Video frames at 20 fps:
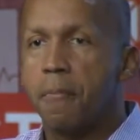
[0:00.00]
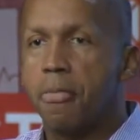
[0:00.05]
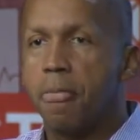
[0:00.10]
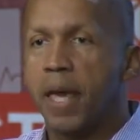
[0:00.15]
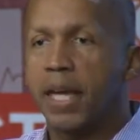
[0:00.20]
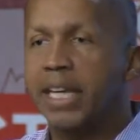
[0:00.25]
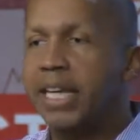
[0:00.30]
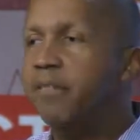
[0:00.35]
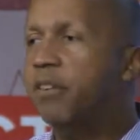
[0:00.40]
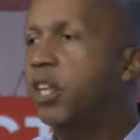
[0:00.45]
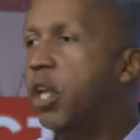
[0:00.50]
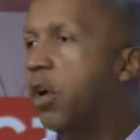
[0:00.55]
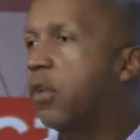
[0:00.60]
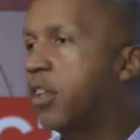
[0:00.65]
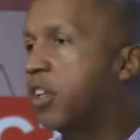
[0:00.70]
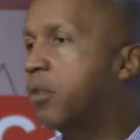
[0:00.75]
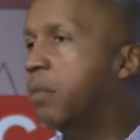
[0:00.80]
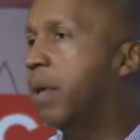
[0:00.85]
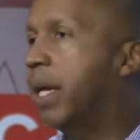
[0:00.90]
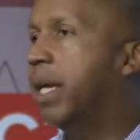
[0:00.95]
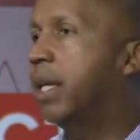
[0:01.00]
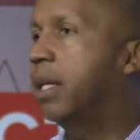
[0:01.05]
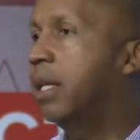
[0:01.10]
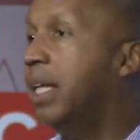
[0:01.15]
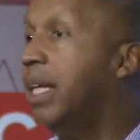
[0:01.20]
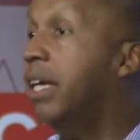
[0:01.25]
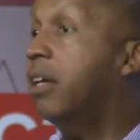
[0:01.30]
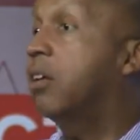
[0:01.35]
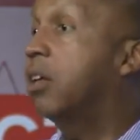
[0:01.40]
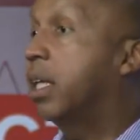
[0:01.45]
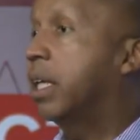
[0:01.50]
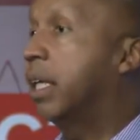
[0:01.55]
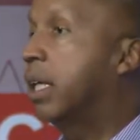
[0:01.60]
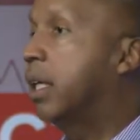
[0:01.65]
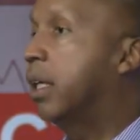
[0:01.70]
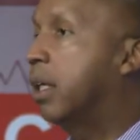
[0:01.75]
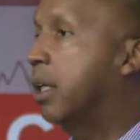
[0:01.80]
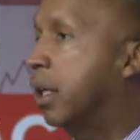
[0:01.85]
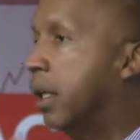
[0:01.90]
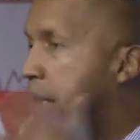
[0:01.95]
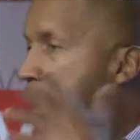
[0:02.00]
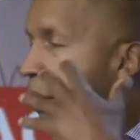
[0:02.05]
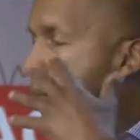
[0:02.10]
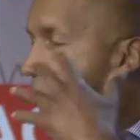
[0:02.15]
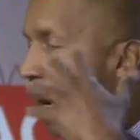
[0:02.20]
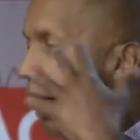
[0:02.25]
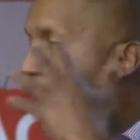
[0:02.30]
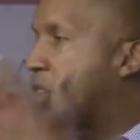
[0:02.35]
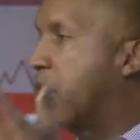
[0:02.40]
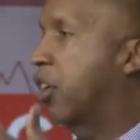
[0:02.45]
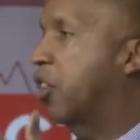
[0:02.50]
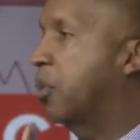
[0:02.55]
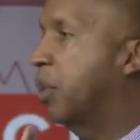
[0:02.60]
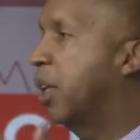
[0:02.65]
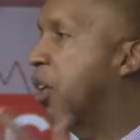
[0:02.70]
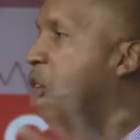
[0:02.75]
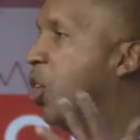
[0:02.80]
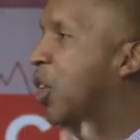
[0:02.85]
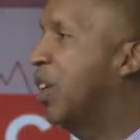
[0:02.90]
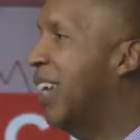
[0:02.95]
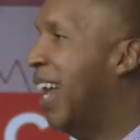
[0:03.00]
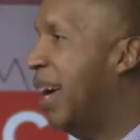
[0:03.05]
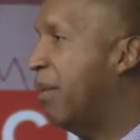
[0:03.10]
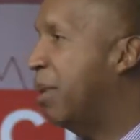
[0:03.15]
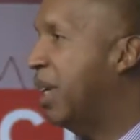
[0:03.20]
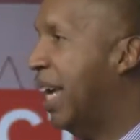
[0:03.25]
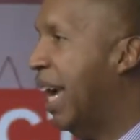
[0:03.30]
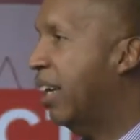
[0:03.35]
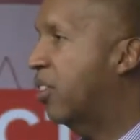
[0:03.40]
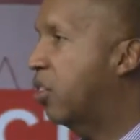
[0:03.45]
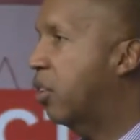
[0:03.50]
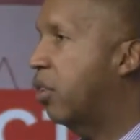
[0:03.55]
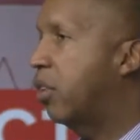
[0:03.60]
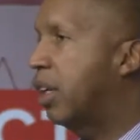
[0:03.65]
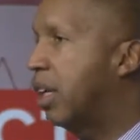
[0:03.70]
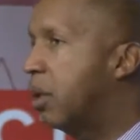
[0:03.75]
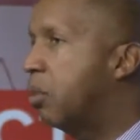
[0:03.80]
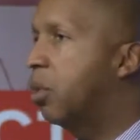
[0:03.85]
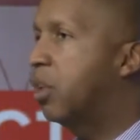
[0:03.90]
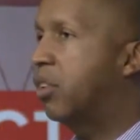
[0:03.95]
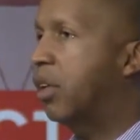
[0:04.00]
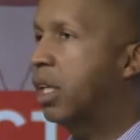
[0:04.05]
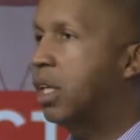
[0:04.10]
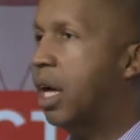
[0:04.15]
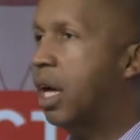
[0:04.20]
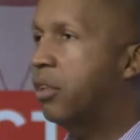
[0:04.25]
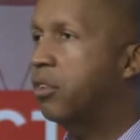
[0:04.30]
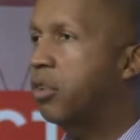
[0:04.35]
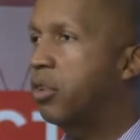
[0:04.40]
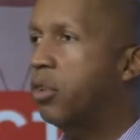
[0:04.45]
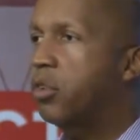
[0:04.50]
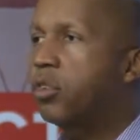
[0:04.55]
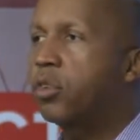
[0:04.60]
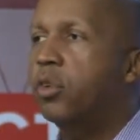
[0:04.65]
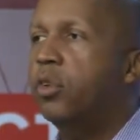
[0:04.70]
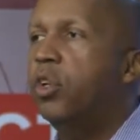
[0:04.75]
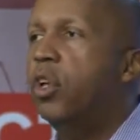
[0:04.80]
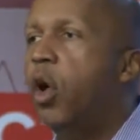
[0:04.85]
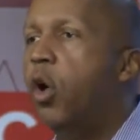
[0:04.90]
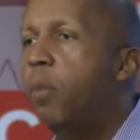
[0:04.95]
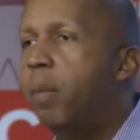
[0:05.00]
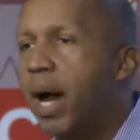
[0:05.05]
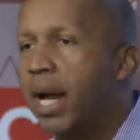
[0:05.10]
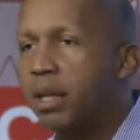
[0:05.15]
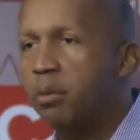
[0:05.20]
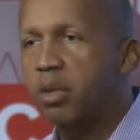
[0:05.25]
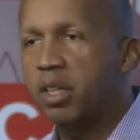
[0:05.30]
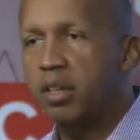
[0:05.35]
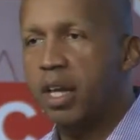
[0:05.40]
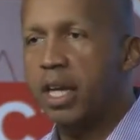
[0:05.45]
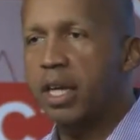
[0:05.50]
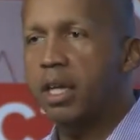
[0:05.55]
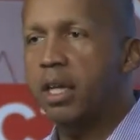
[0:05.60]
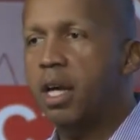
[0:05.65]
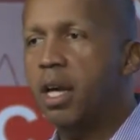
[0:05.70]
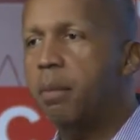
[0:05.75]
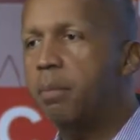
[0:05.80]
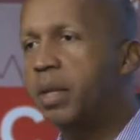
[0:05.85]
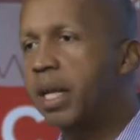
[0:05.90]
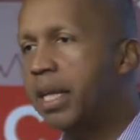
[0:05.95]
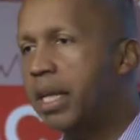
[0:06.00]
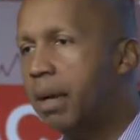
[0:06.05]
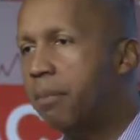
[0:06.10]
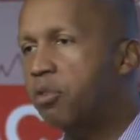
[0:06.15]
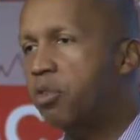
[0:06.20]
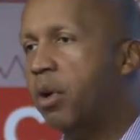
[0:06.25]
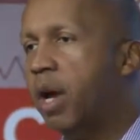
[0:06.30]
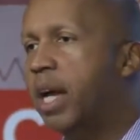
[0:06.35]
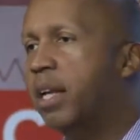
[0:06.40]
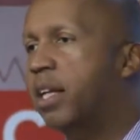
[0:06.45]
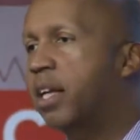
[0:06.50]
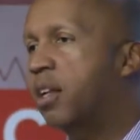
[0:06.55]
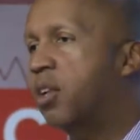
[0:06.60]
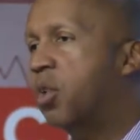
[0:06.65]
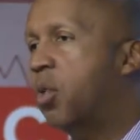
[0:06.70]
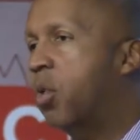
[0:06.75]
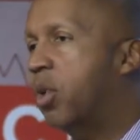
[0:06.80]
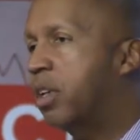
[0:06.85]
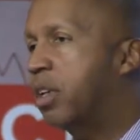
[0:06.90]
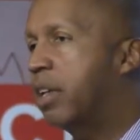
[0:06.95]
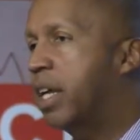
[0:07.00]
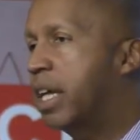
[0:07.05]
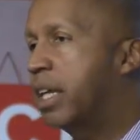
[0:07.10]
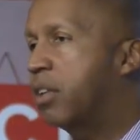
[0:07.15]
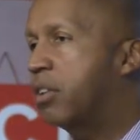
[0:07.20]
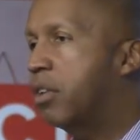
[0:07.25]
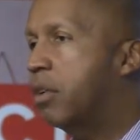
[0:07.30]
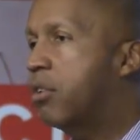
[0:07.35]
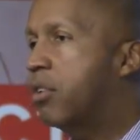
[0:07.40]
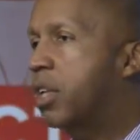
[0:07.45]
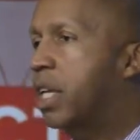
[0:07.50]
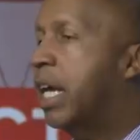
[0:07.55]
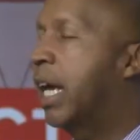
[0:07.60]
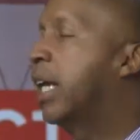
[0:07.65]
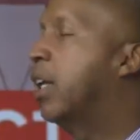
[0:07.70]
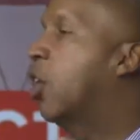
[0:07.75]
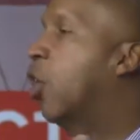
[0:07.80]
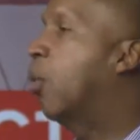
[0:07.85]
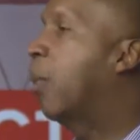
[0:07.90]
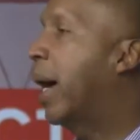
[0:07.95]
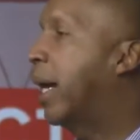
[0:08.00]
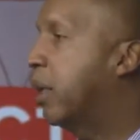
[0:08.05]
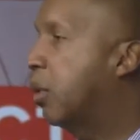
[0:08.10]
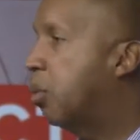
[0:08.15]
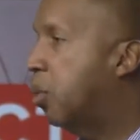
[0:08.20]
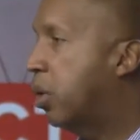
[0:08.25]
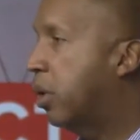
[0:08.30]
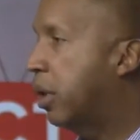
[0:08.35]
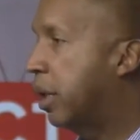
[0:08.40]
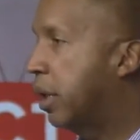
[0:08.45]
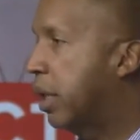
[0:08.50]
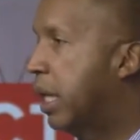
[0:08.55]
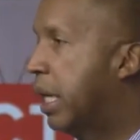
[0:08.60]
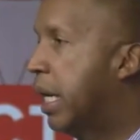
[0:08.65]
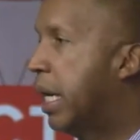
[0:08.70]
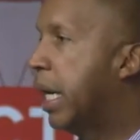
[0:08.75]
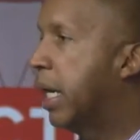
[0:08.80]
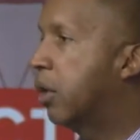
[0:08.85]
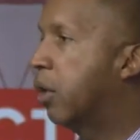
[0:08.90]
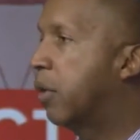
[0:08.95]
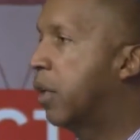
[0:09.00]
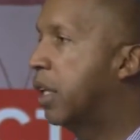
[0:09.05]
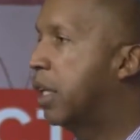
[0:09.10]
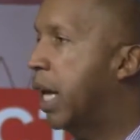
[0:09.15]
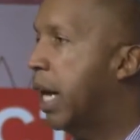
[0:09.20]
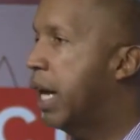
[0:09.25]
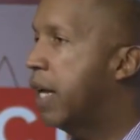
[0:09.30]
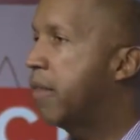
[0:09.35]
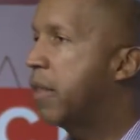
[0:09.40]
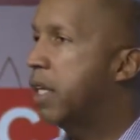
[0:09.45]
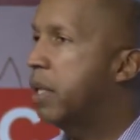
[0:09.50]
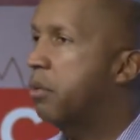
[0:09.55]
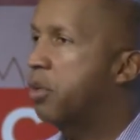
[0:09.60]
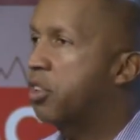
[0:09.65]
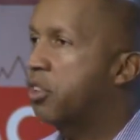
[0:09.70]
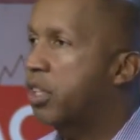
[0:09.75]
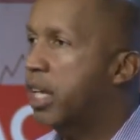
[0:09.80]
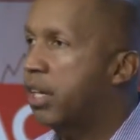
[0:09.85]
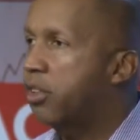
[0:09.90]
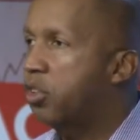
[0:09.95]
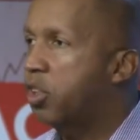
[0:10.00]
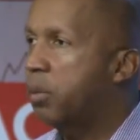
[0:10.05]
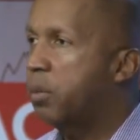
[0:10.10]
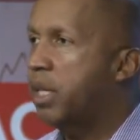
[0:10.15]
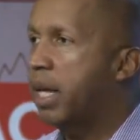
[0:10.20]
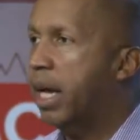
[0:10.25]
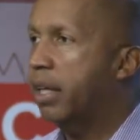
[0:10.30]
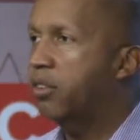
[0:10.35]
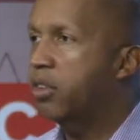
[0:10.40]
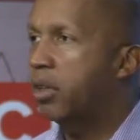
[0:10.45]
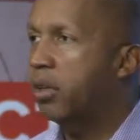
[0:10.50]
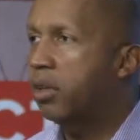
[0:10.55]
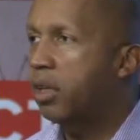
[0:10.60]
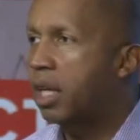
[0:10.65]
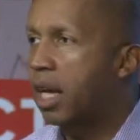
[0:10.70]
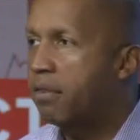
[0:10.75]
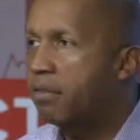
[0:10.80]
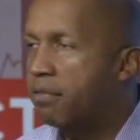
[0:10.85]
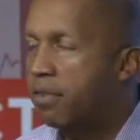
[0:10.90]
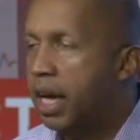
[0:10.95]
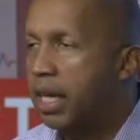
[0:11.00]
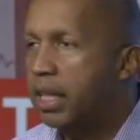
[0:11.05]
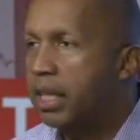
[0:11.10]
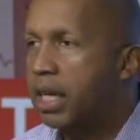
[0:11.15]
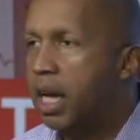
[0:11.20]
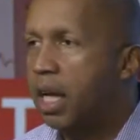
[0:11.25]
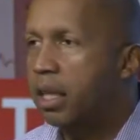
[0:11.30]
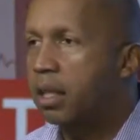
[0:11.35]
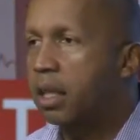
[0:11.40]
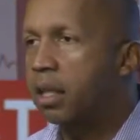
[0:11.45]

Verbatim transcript: And even though this man legally, in my judgment, could not be executed, it was unconstitutional, nobody would take it up. And I kept trying to get a court to take it seriously, and nobody would. And on the day that he was scheduled to be executed, I finally got the